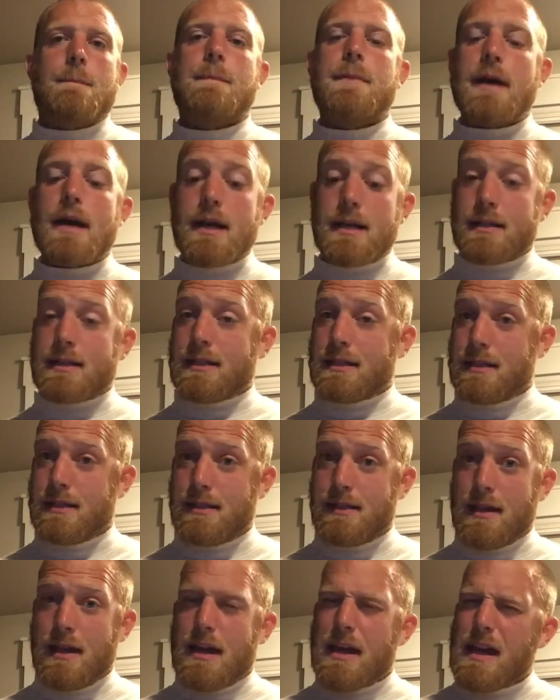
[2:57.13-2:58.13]
But
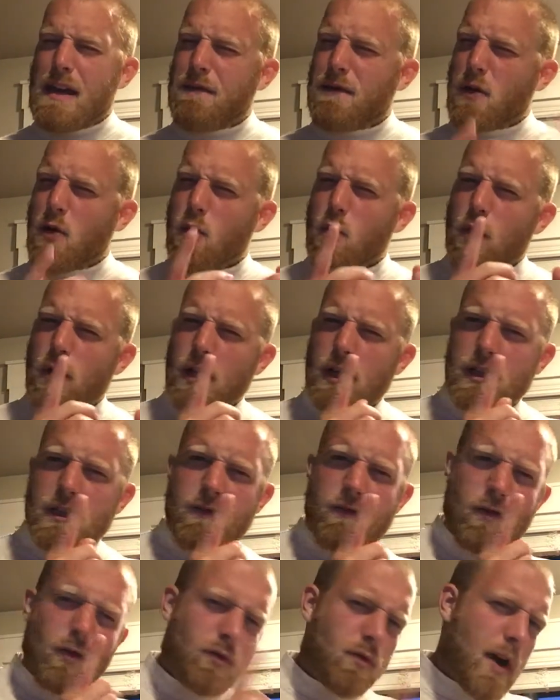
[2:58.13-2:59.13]
if it works
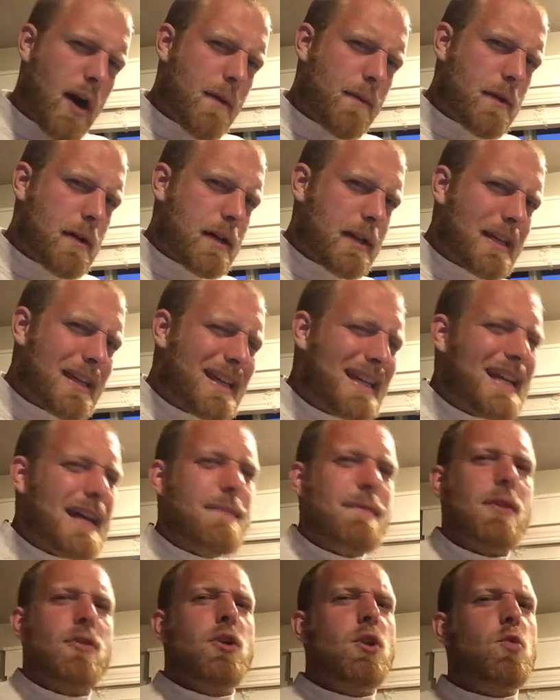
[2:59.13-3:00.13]
for Robert and
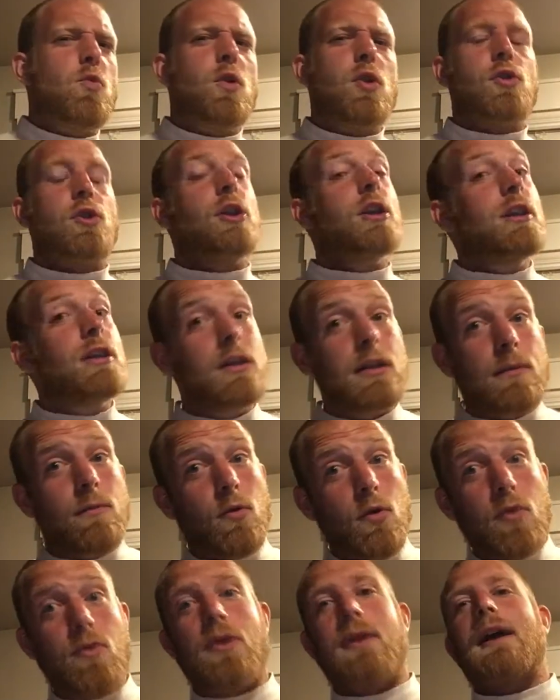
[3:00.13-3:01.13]
Kim and they're worth a little
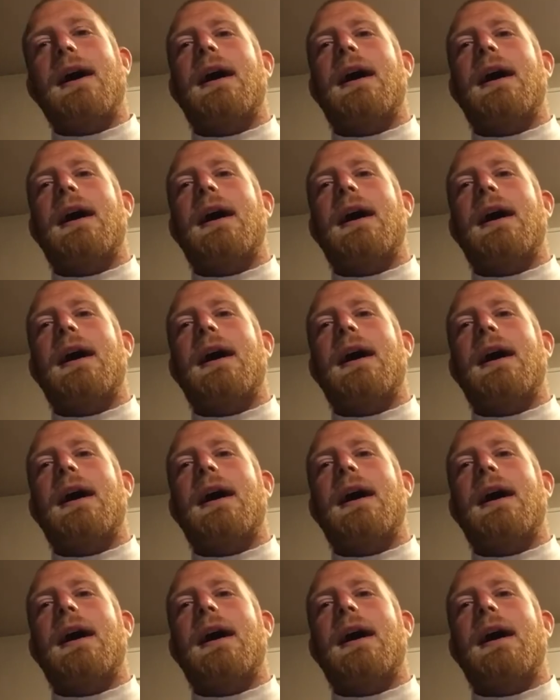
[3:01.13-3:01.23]
more than